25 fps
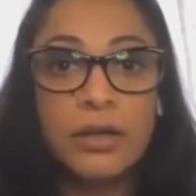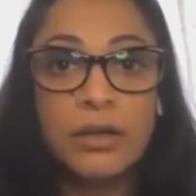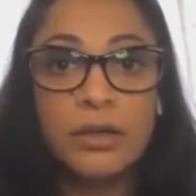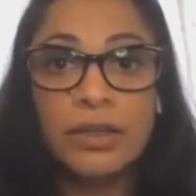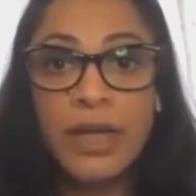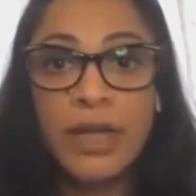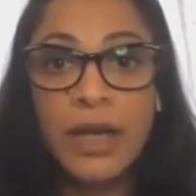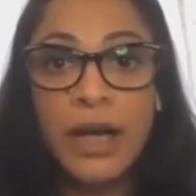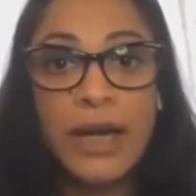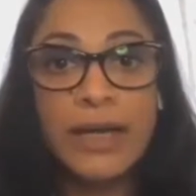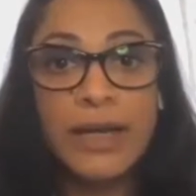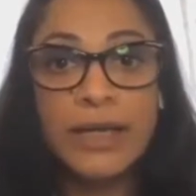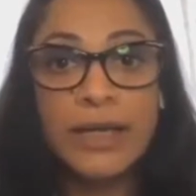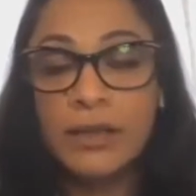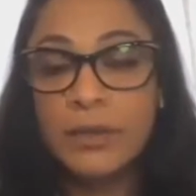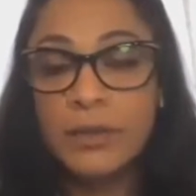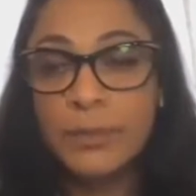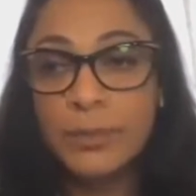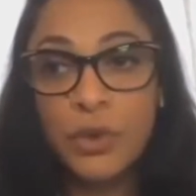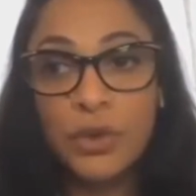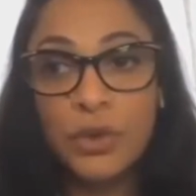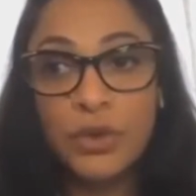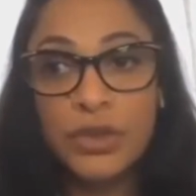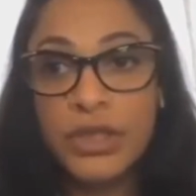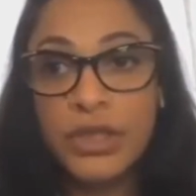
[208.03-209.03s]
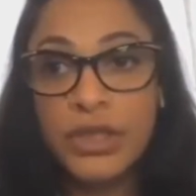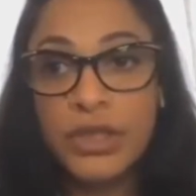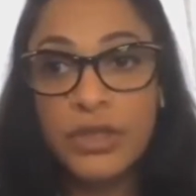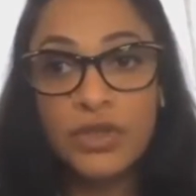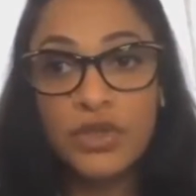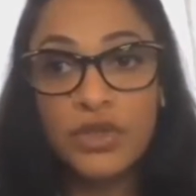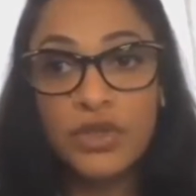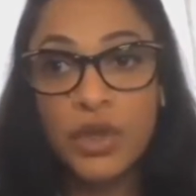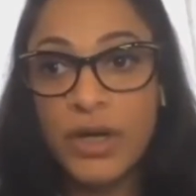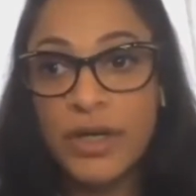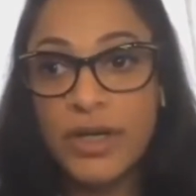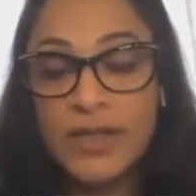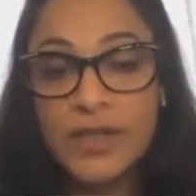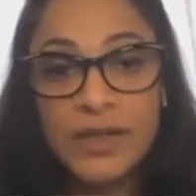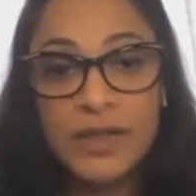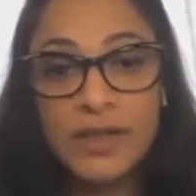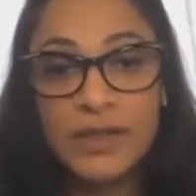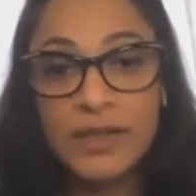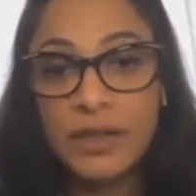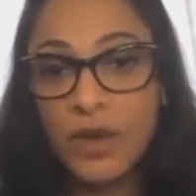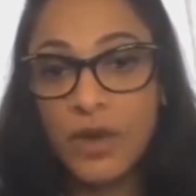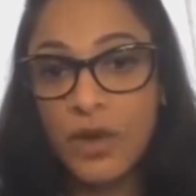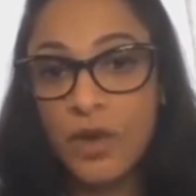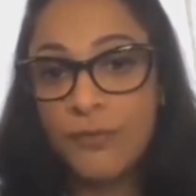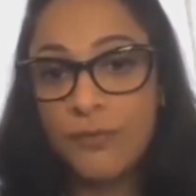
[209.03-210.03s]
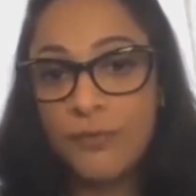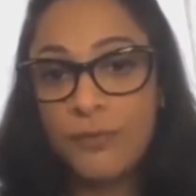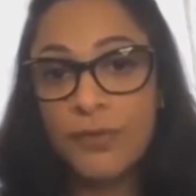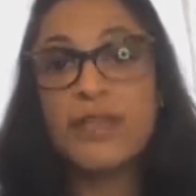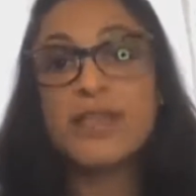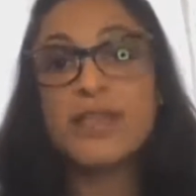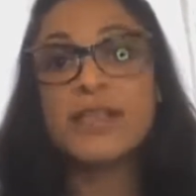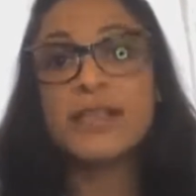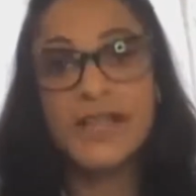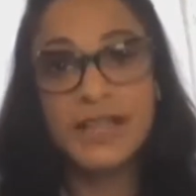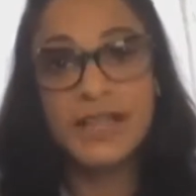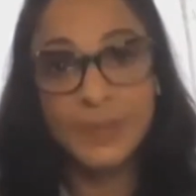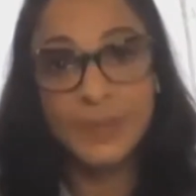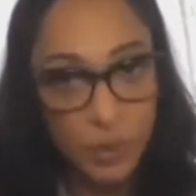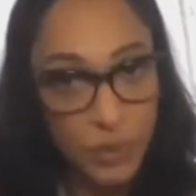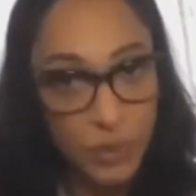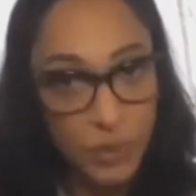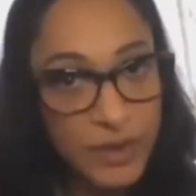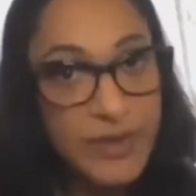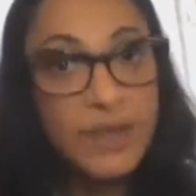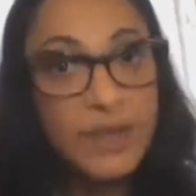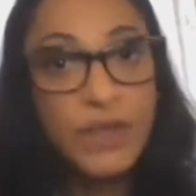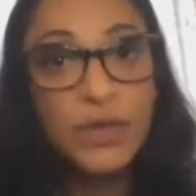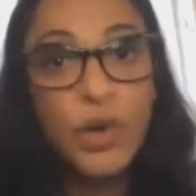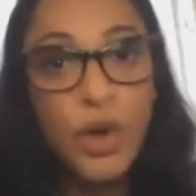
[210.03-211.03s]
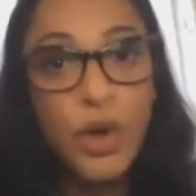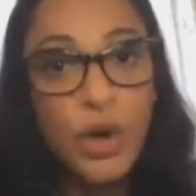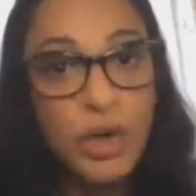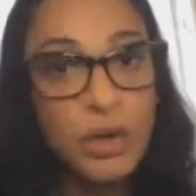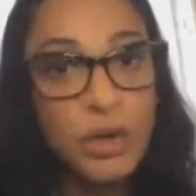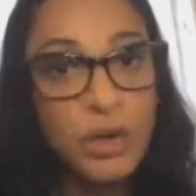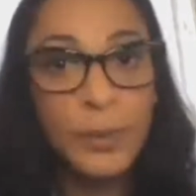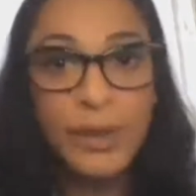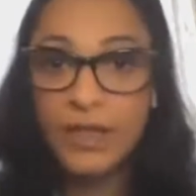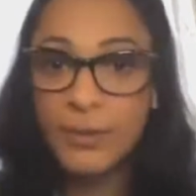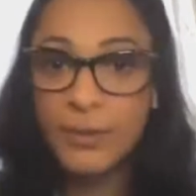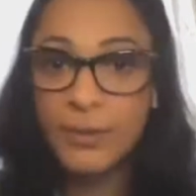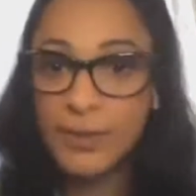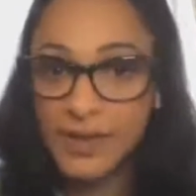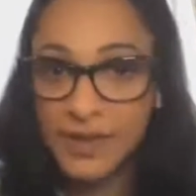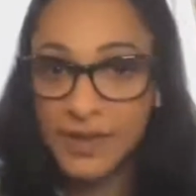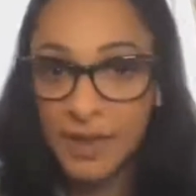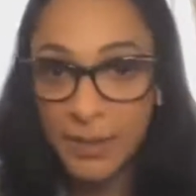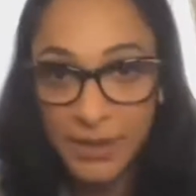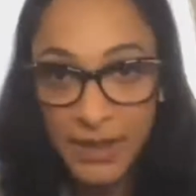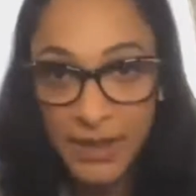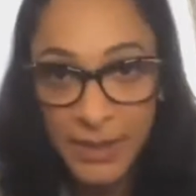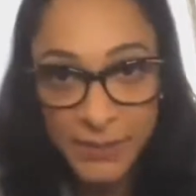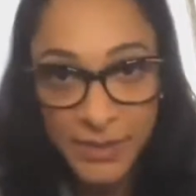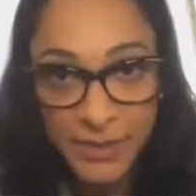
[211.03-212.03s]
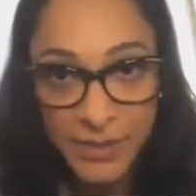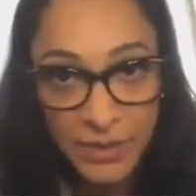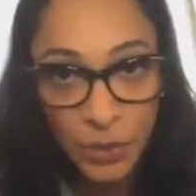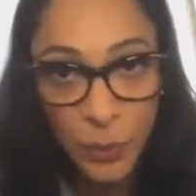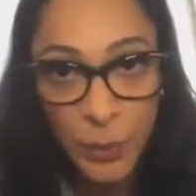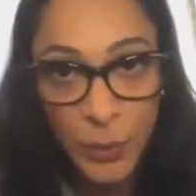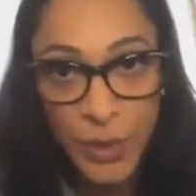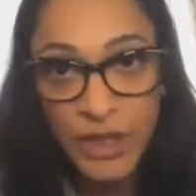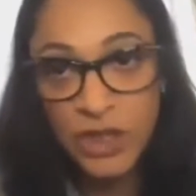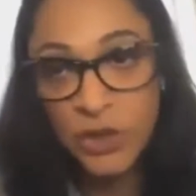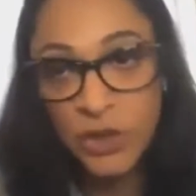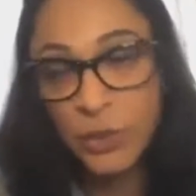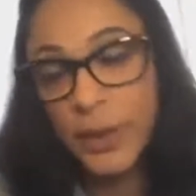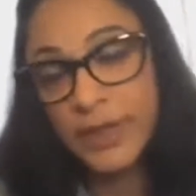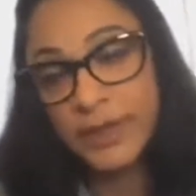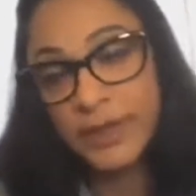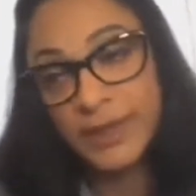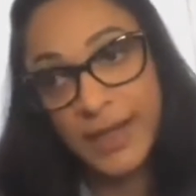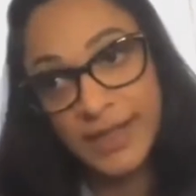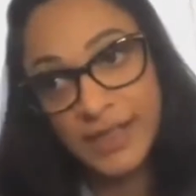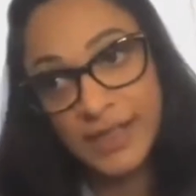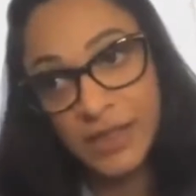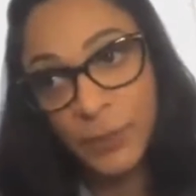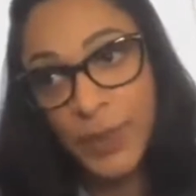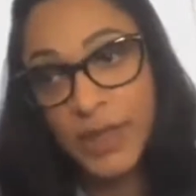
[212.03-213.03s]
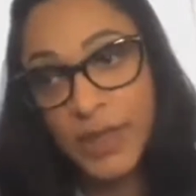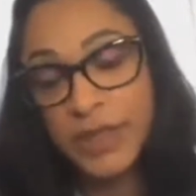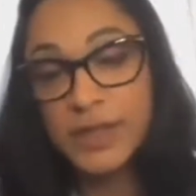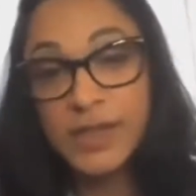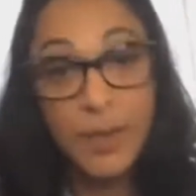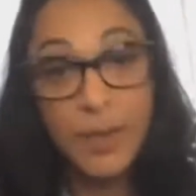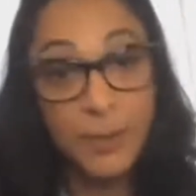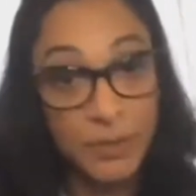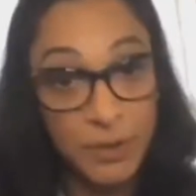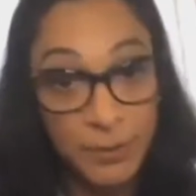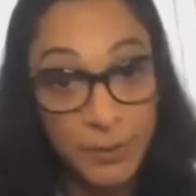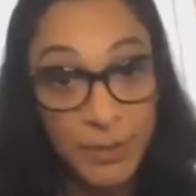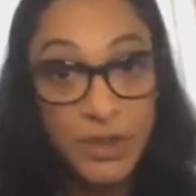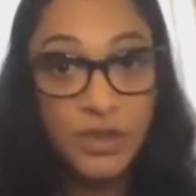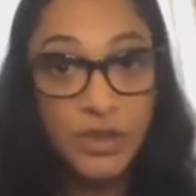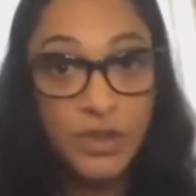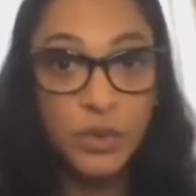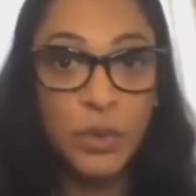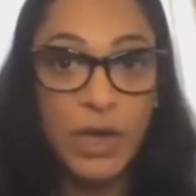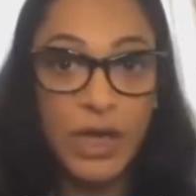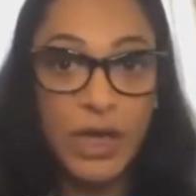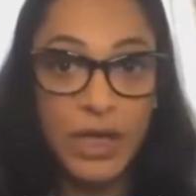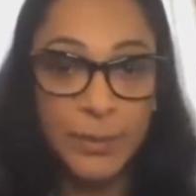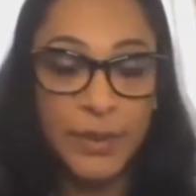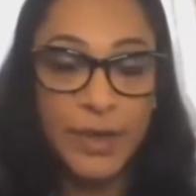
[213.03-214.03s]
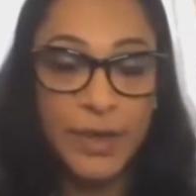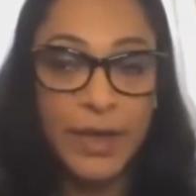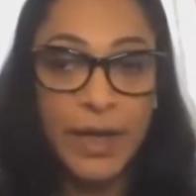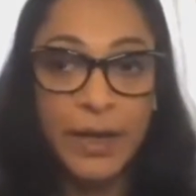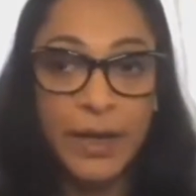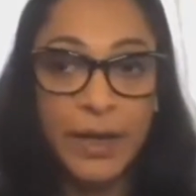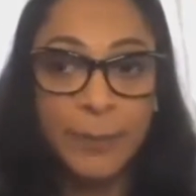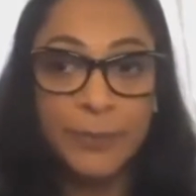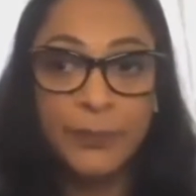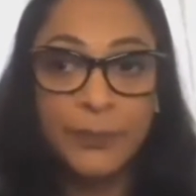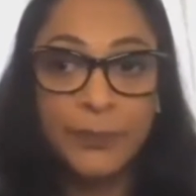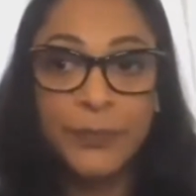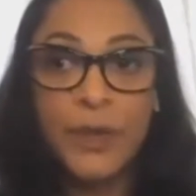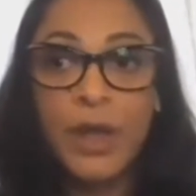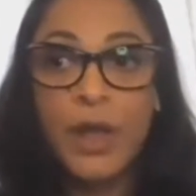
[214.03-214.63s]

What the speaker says: Their ideal protein choices of first class proteins are not available sometimes at the venue. And that's when supplements do help again.